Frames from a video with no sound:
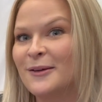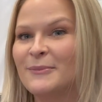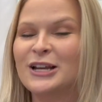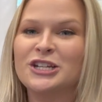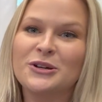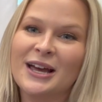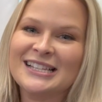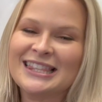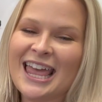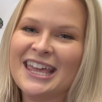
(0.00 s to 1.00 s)
Make sure you
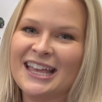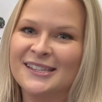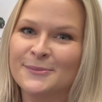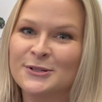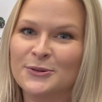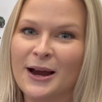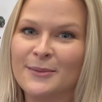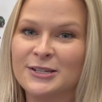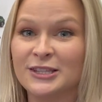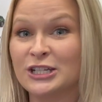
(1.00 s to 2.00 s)
guys like and
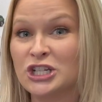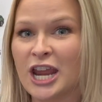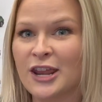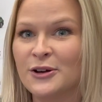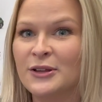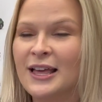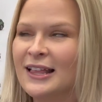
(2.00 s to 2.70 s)
subscribe to the channel.